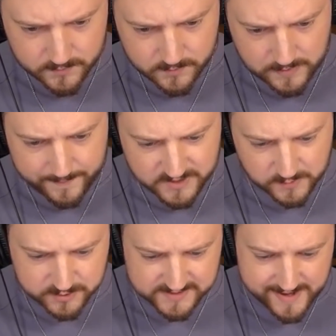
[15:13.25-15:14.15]
Gumbell's
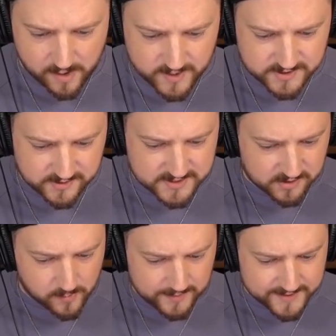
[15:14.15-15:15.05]
about to that tower. He's, he's
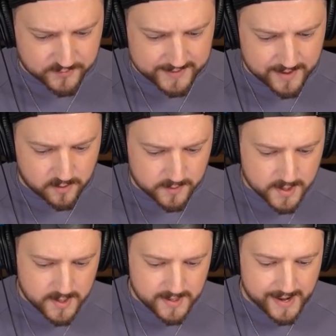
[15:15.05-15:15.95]
lowering Lex right now.
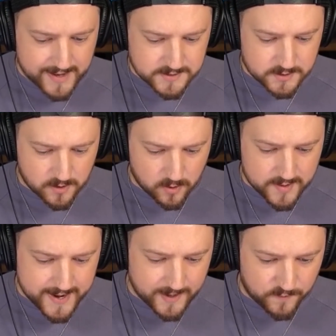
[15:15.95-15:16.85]
He has to go
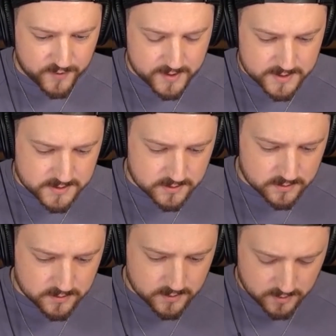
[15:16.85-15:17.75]
NATO for this,
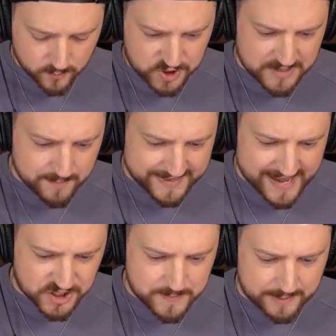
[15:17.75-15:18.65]
which he might
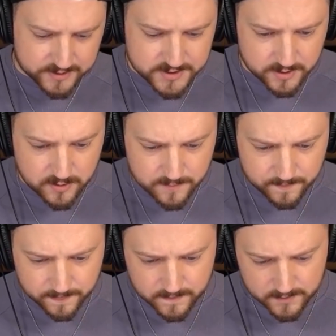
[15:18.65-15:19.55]
actually be able to do.
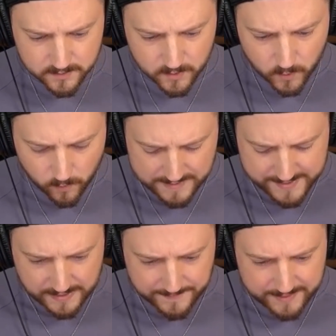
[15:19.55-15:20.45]
Or he
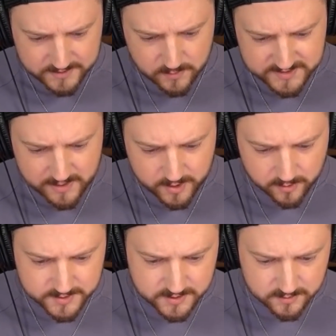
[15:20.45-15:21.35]
might not be able to. We'll see how it
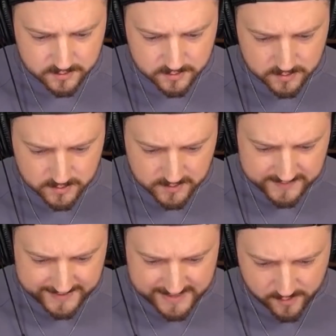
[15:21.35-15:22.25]
goes.
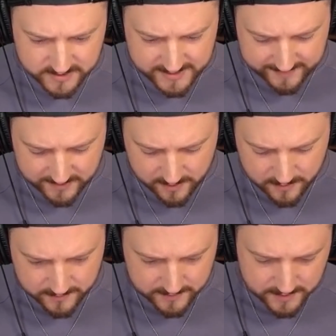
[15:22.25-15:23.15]
That tower is dead
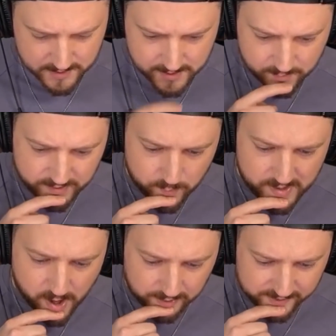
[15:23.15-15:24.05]
there. We,
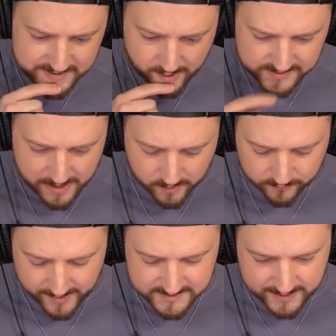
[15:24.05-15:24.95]
we are going to lose our tower on
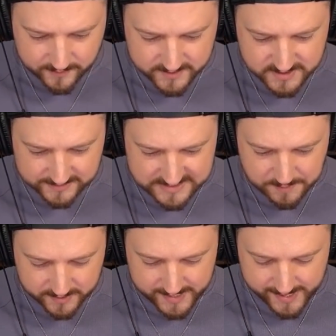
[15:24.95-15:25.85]
the right side, though, because he's got Lightning
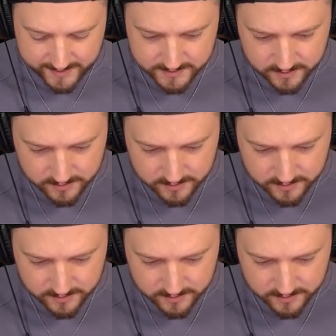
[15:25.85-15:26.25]
Spell in hand.